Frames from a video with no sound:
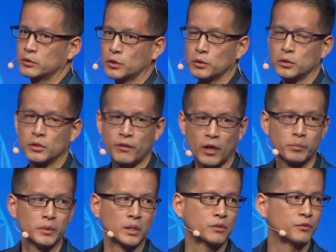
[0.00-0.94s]
And so you
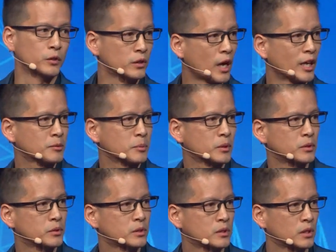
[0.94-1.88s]
developed these field
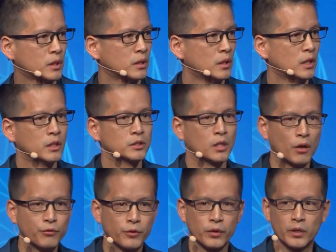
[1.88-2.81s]
hospitals to
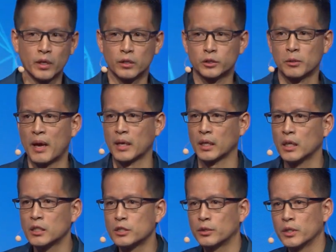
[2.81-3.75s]
solve for their traumatic
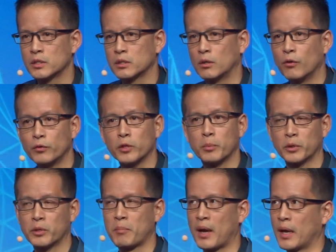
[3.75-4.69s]
injuries and hopefully
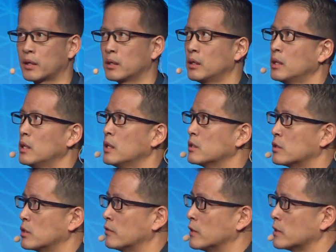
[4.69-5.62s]
put them back into
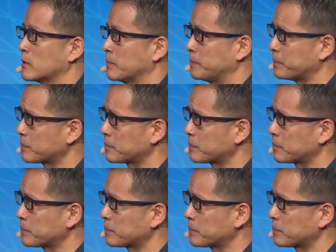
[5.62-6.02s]
service.